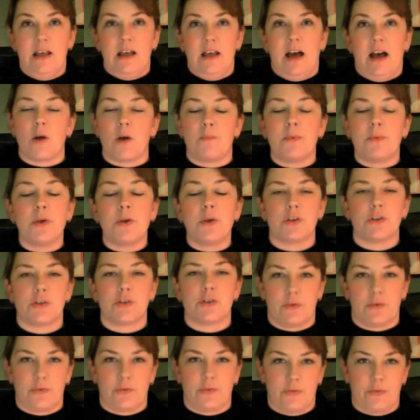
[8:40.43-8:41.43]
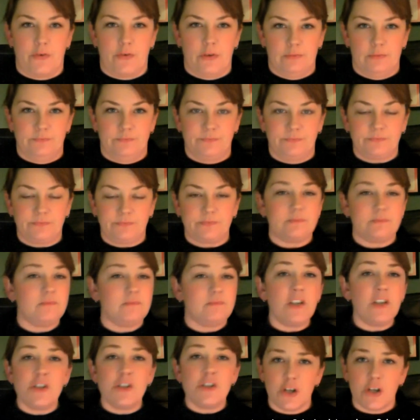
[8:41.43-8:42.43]
abusive,
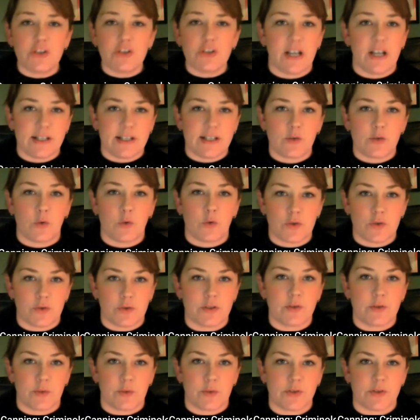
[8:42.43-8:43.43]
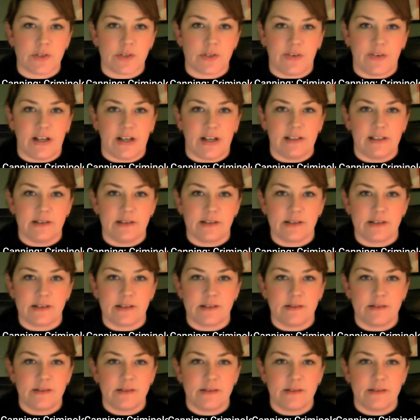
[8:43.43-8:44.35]
such as torture and torturous violence.